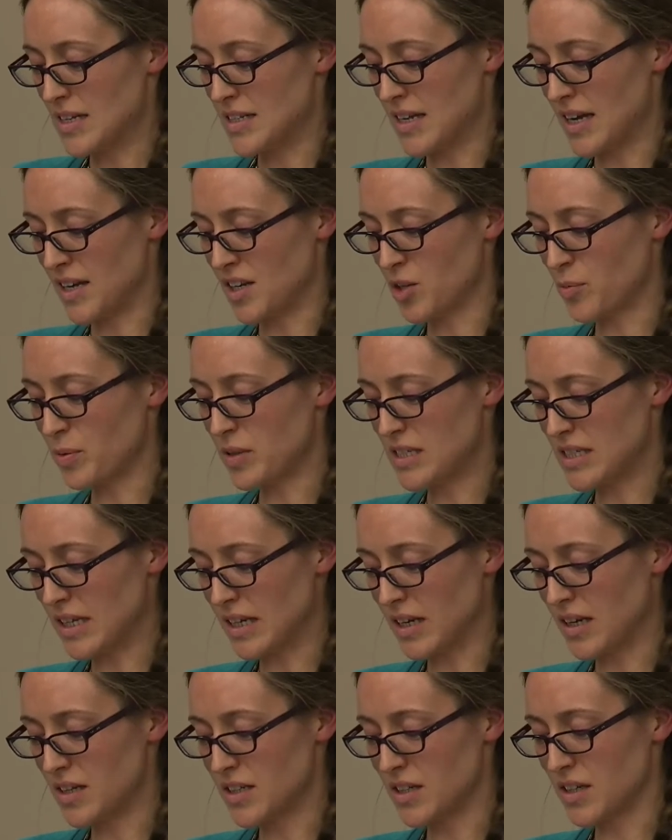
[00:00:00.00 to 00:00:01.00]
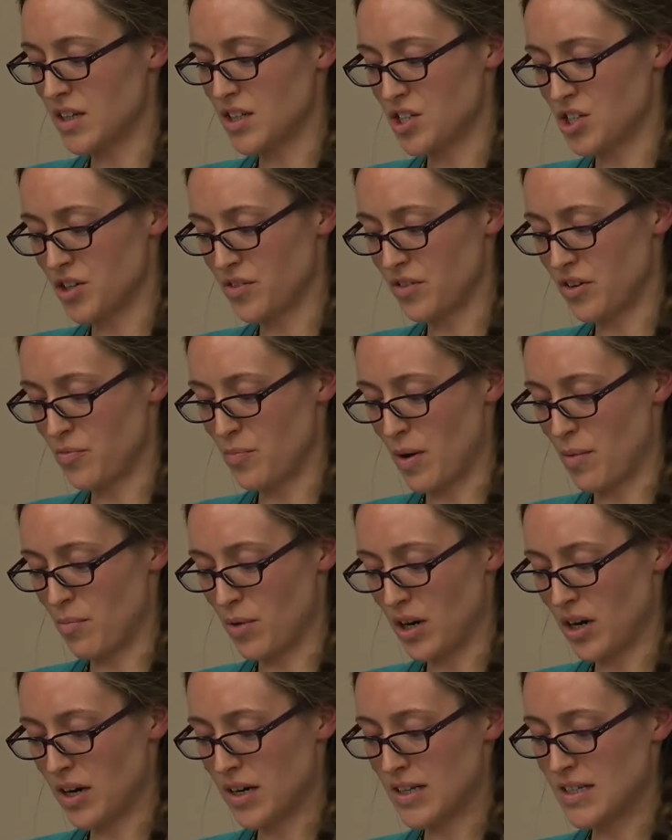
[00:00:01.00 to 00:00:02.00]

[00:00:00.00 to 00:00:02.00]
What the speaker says: Daniel Petit, a Conservative member,